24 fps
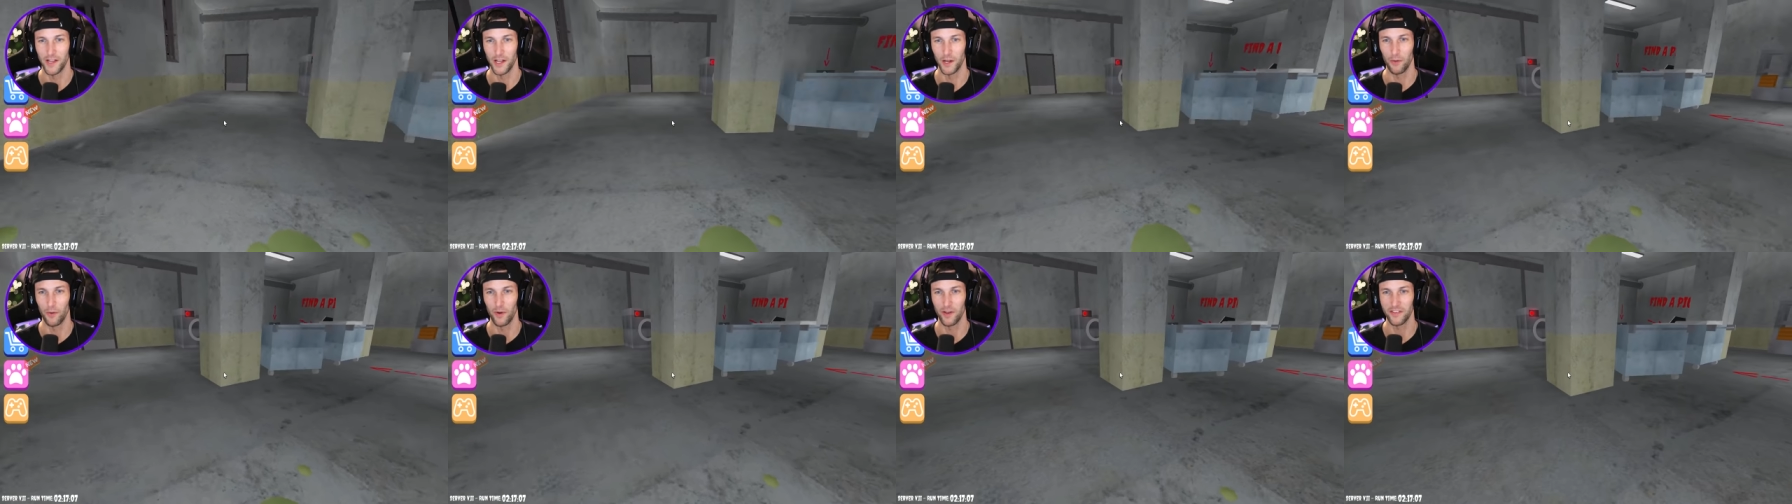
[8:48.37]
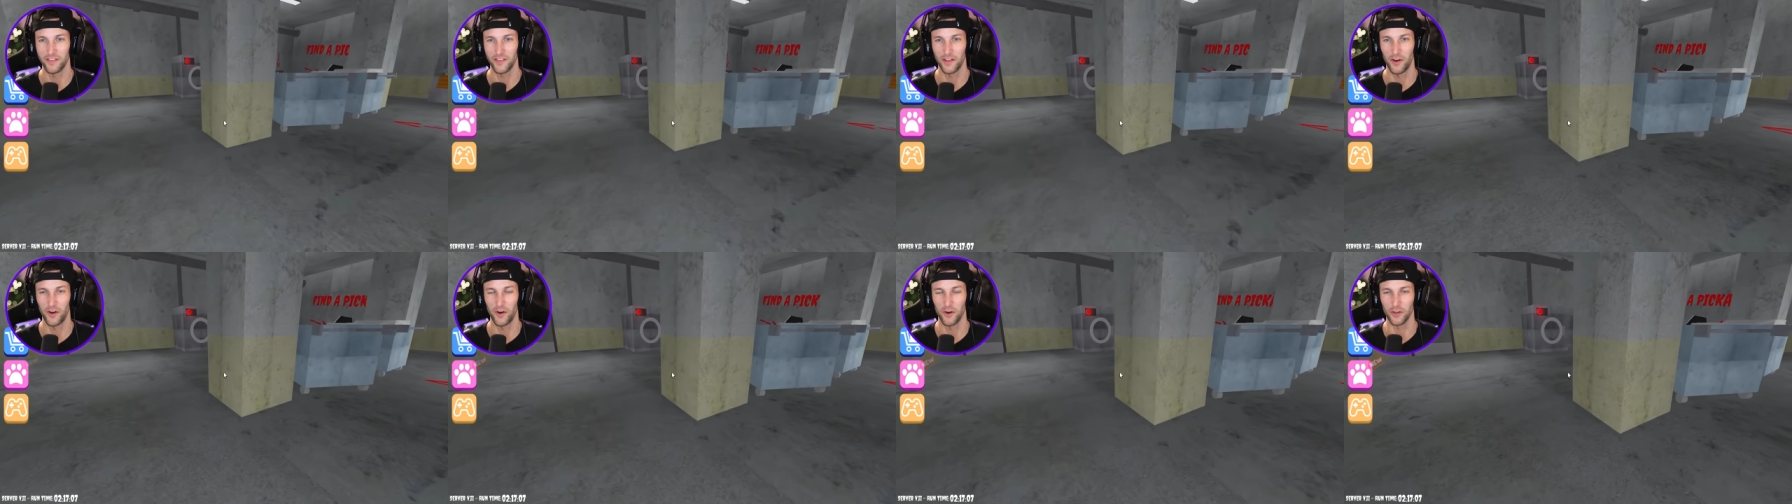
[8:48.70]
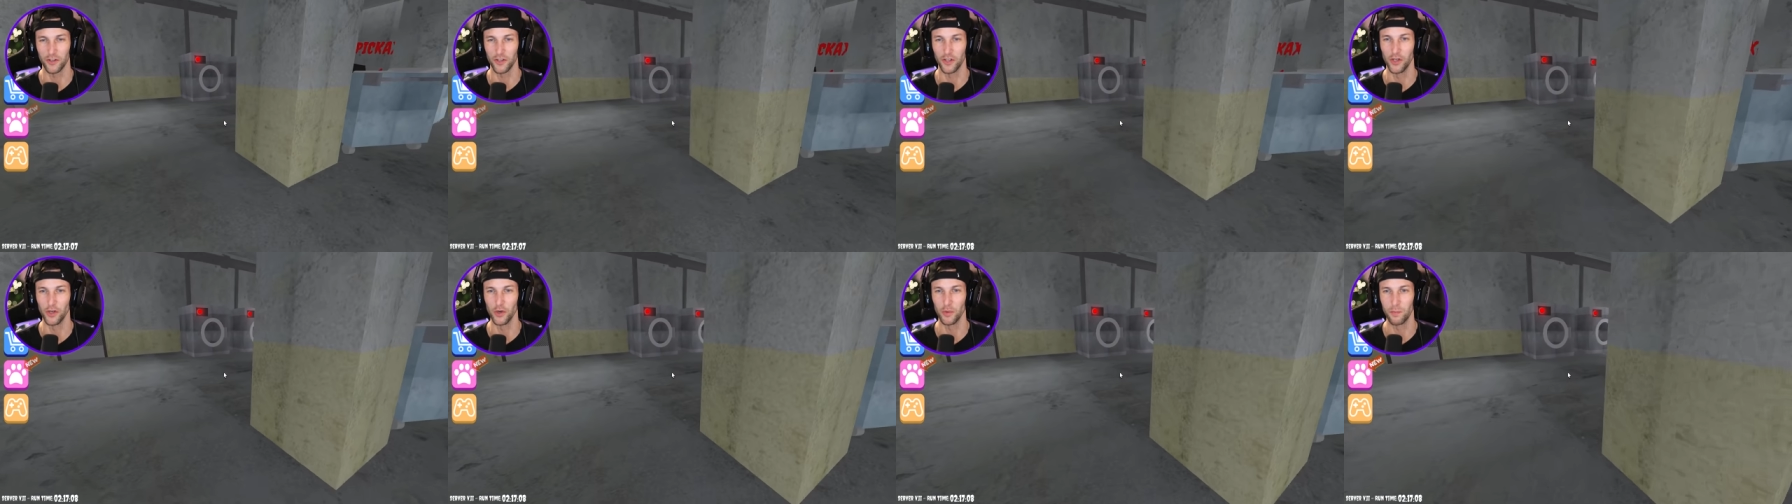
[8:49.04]
Like, why is it all
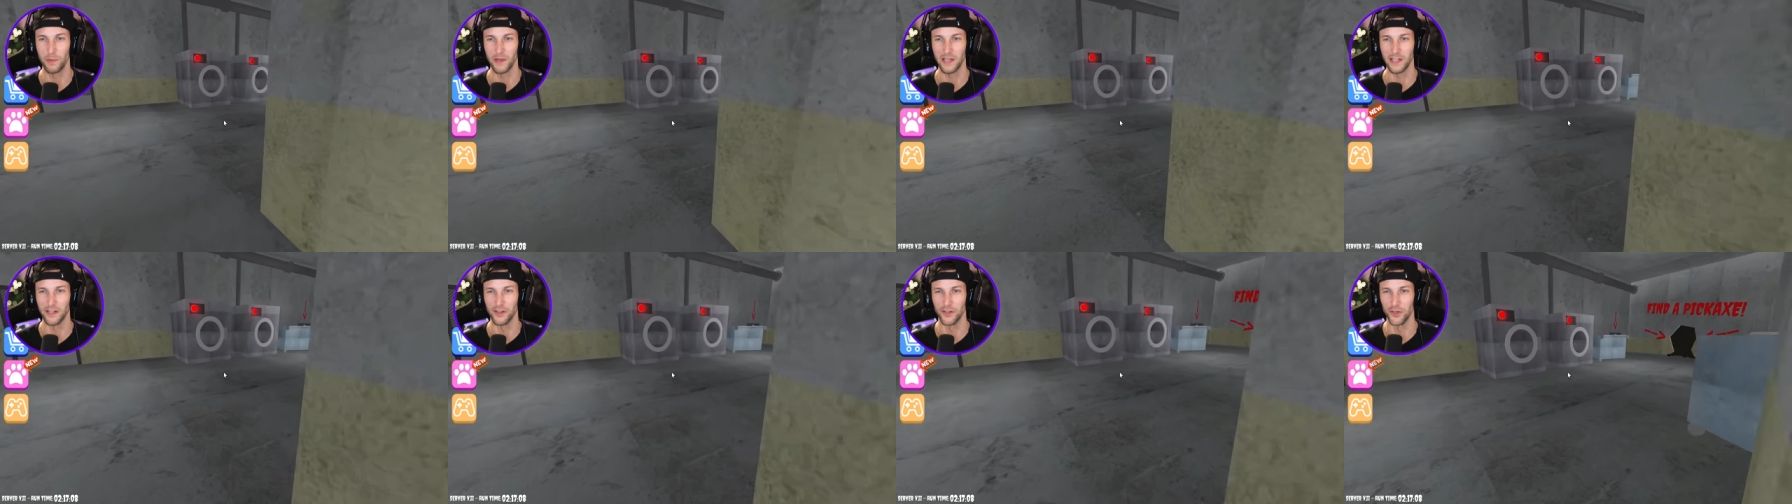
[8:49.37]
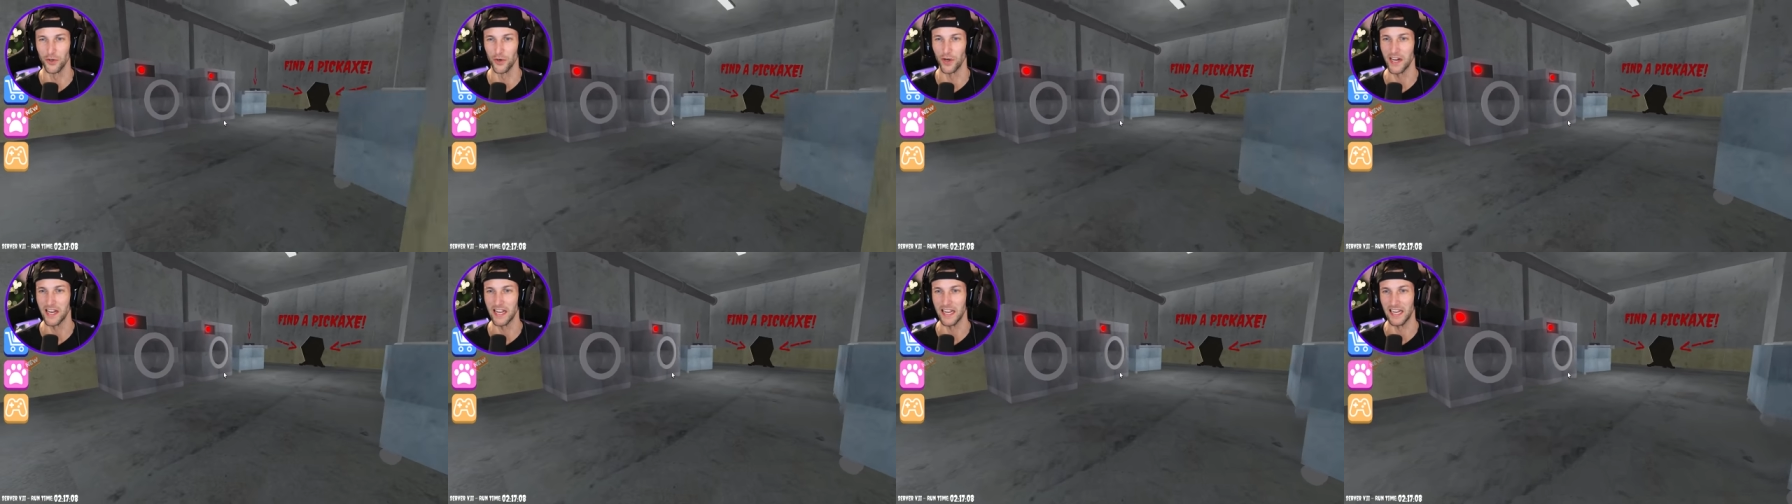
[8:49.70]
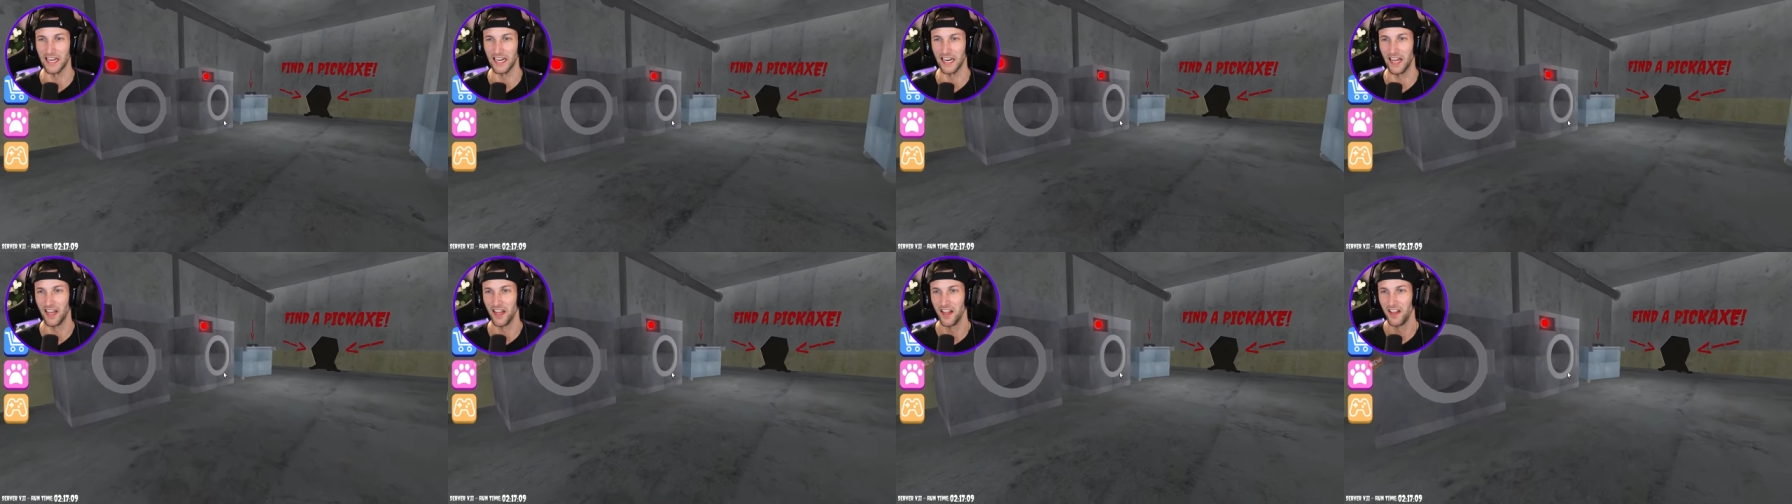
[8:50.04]
goopy
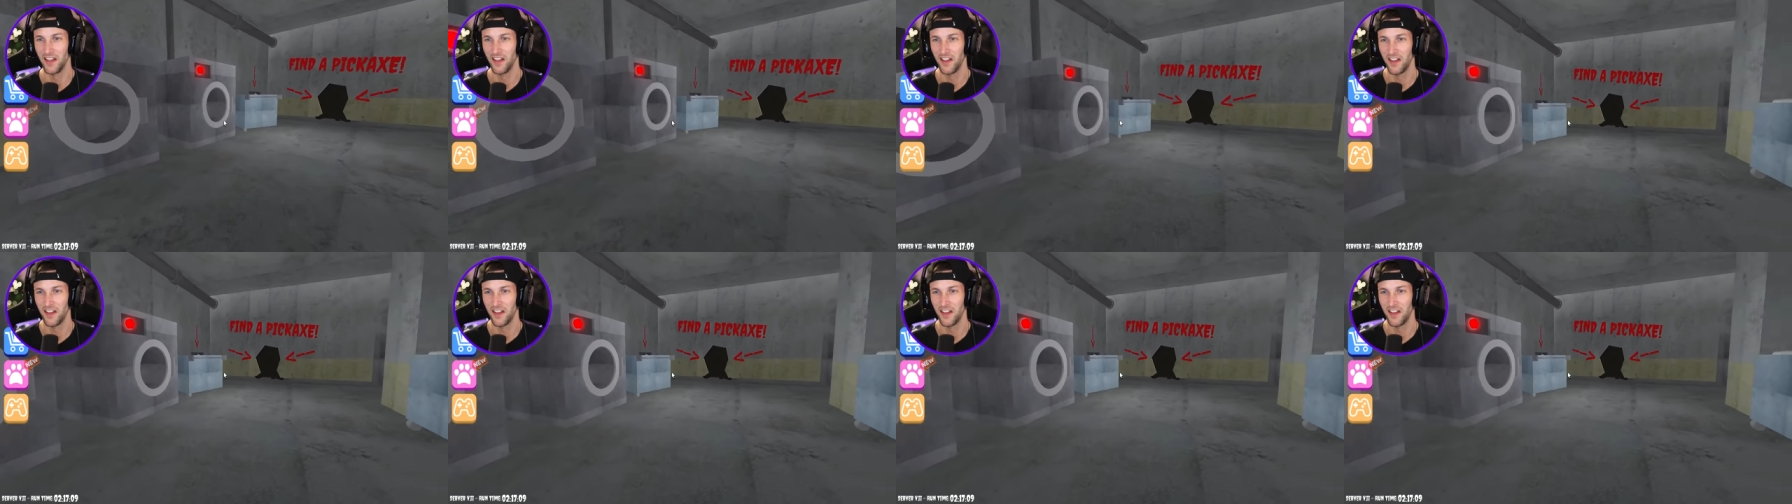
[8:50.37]
green?